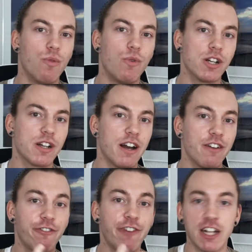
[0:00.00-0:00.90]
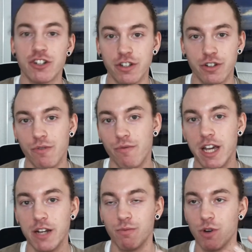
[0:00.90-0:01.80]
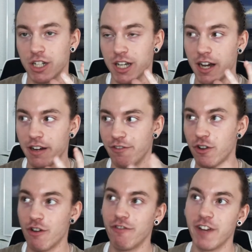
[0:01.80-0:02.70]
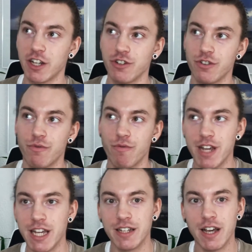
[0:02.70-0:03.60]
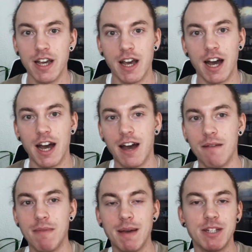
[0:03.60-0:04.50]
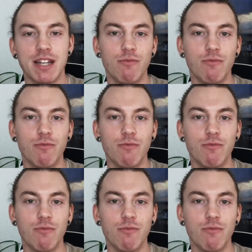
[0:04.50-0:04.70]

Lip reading: Or what kind of fiction to read, what kind of non-fiction to read, maybe some